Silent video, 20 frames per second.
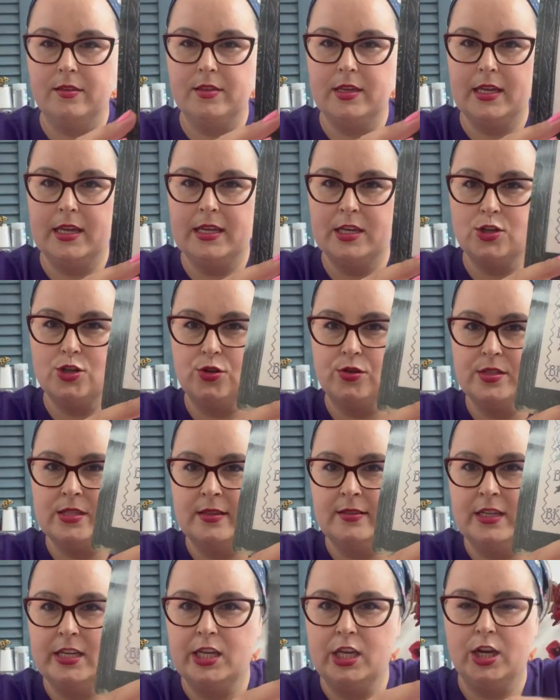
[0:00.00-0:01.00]
the initials
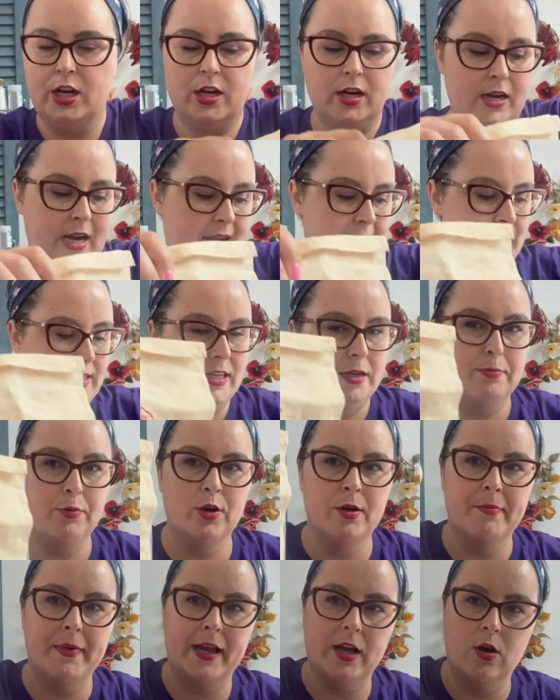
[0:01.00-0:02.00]
and the year. I did
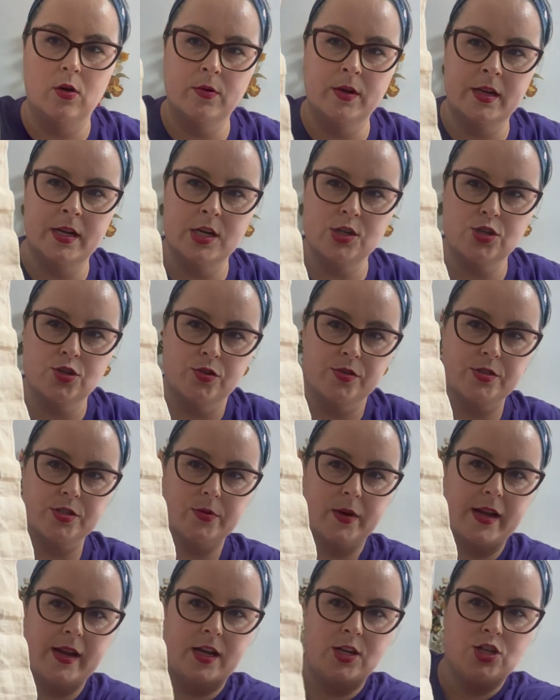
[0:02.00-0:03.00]
put my own initials.
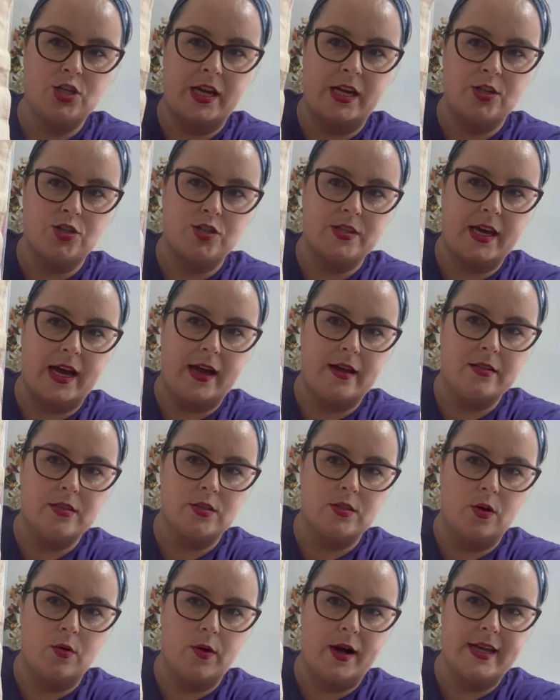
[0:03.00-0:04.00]
So I did change that.
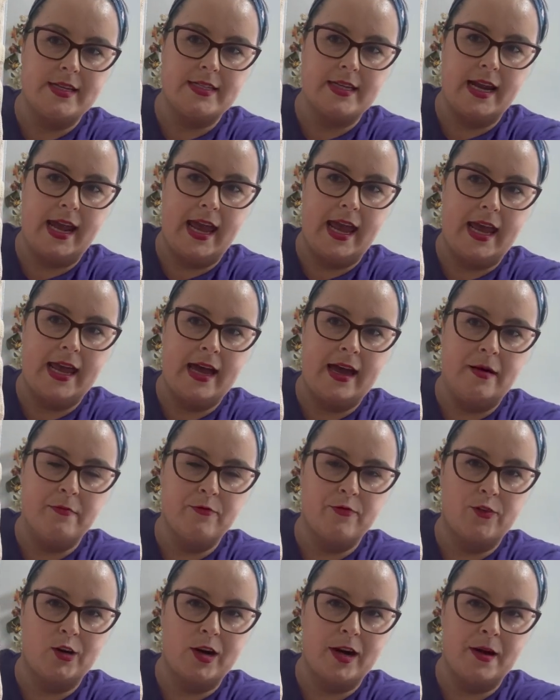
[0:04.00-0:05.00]
So I did A
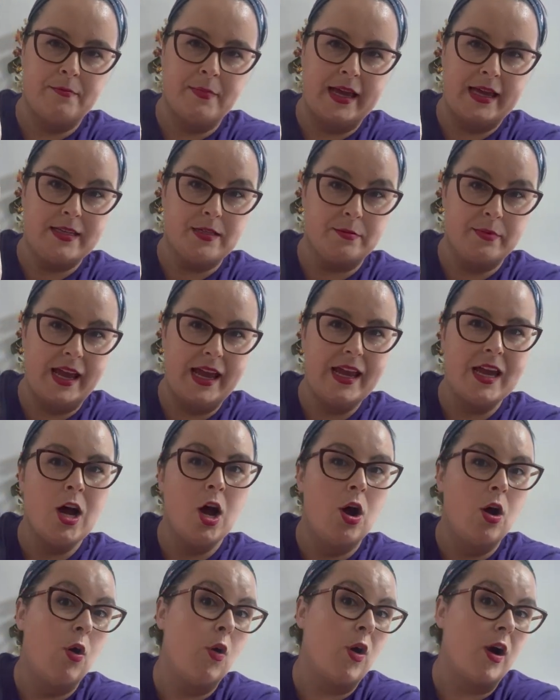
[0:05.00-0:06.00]
M for Amanda Mae,
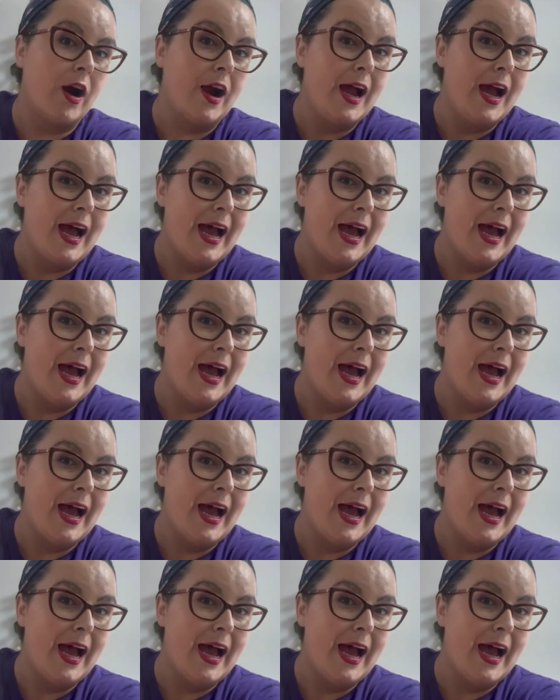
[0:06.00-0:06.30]
or